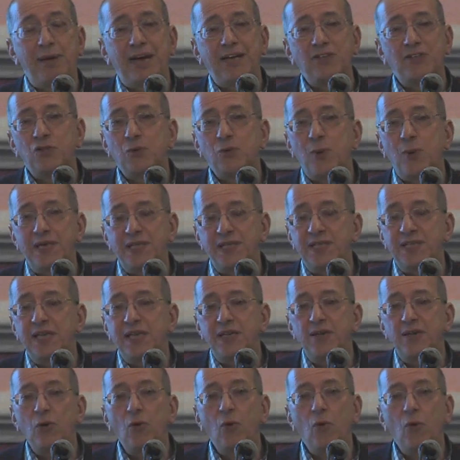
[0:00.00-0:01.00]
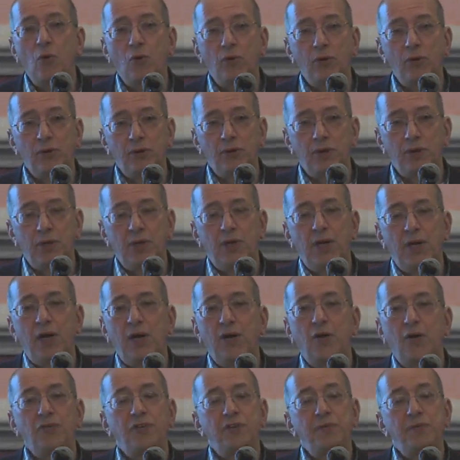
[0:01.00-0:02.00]
about 20 in all,
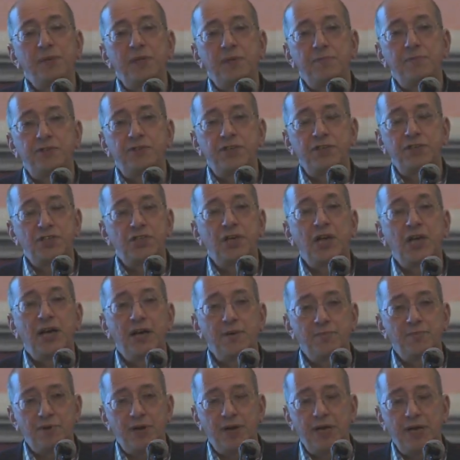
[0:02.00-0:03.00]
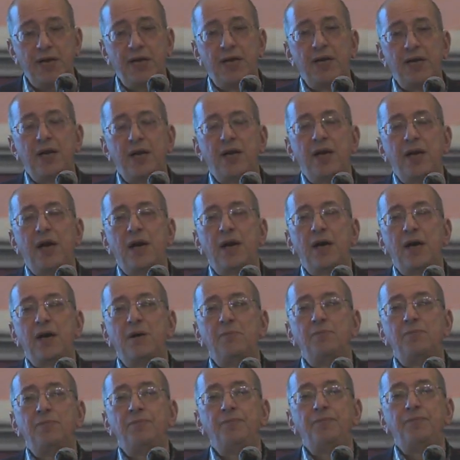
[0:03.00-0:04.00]
a lot of them in the British Library,
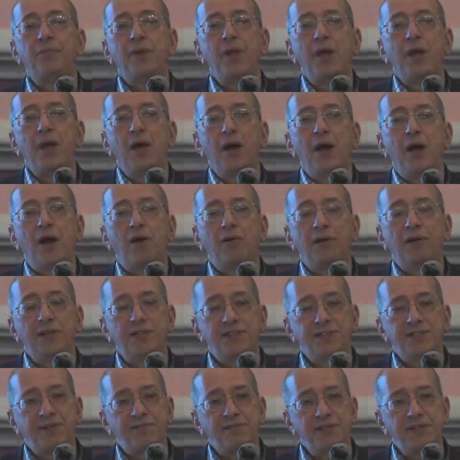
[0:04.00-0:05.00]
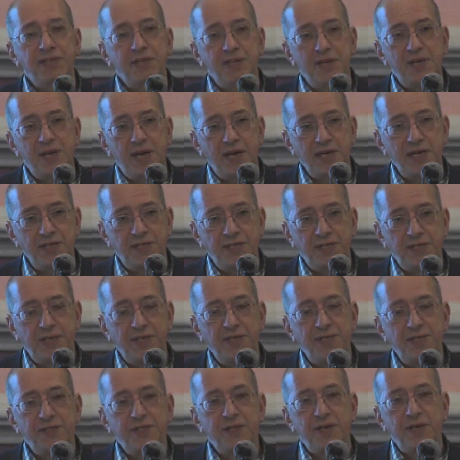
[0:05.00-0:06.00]
um, are in the
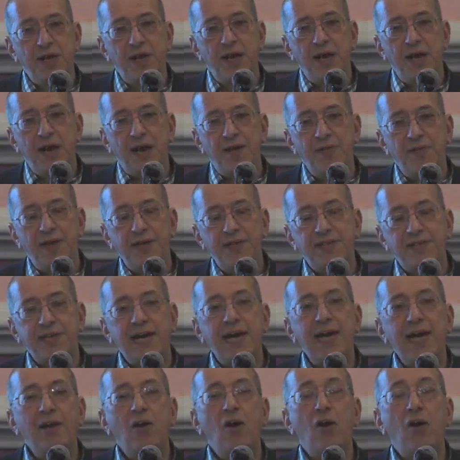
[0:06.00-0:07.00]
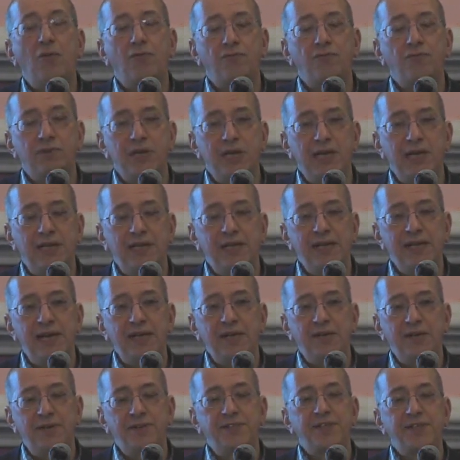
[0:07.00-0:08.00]
1790s. And they tail off really at the
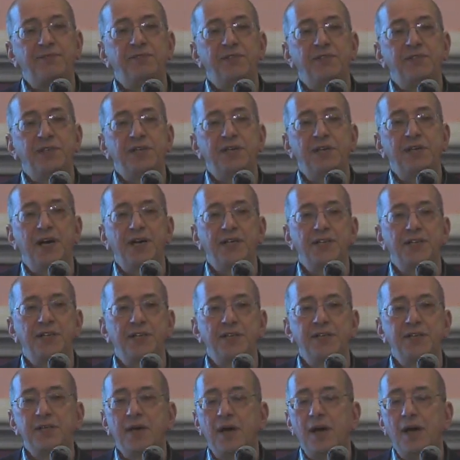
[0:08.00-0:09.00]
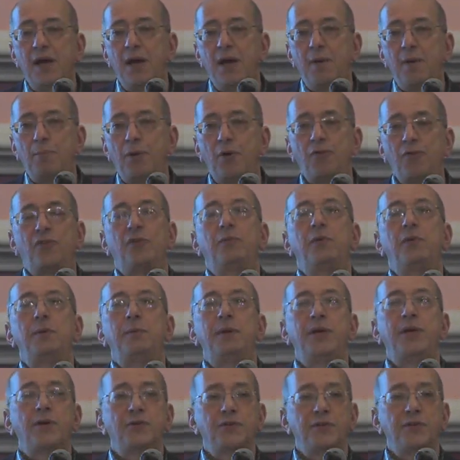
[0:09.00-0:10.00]
end of the 1790s, possibly
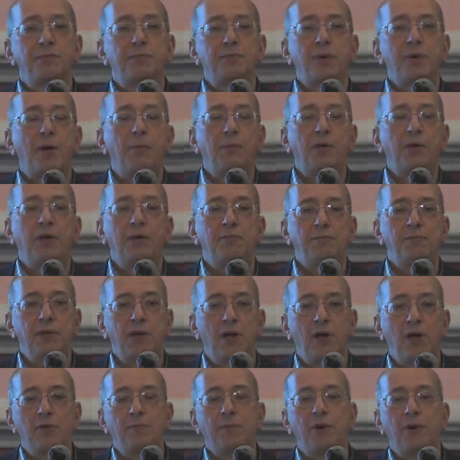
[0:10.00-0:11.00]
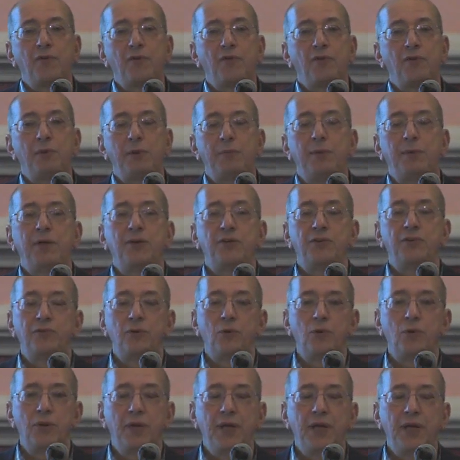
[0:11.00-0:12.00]
because of the pop gun plot, possibly because of
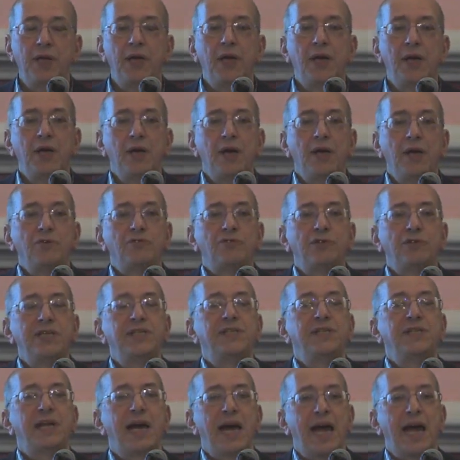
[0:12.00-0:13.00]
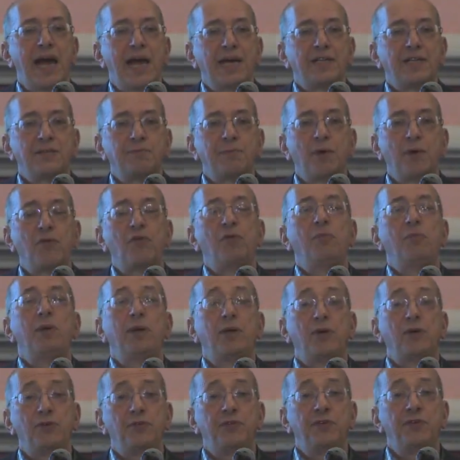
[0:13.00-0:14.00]
all the treason acts, possibly
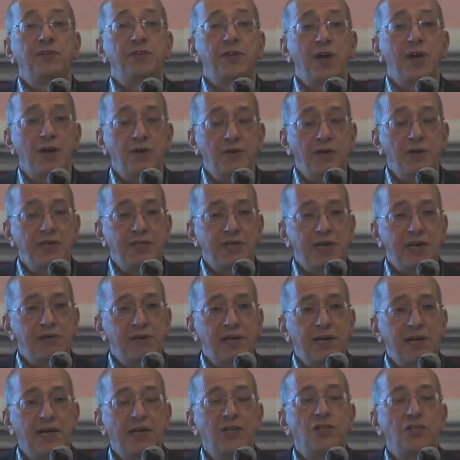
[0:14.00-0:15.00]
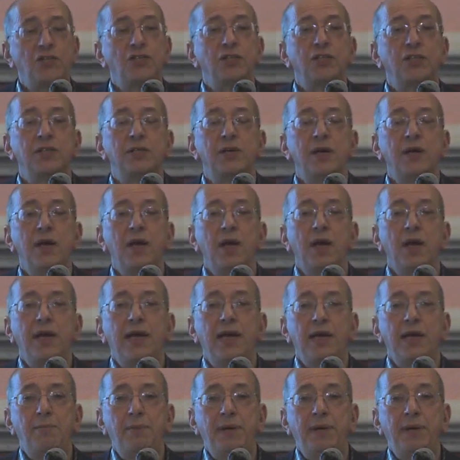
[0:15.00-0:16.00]
because of his own interrogation.
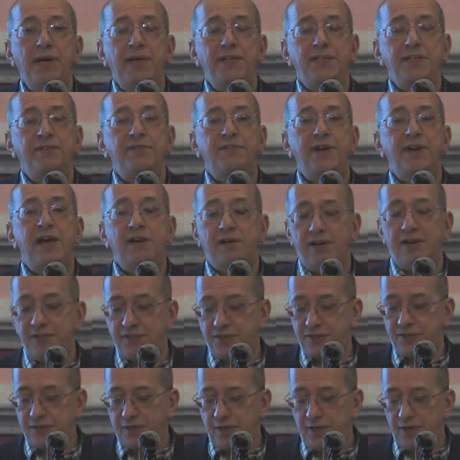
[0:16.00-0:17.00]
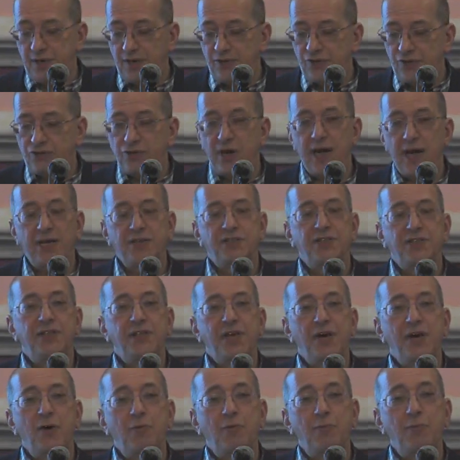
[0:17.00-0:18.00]
He appears in various trials at
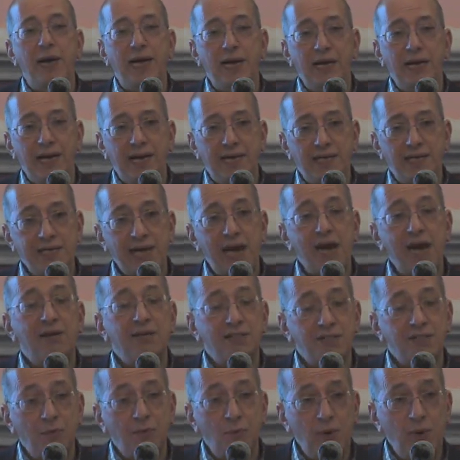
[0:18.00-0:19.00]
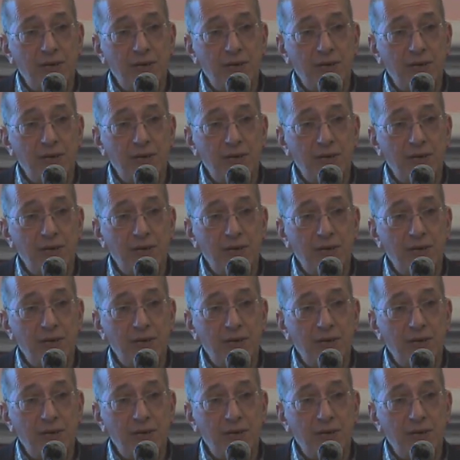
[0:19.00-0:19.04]
the Old Bailey as character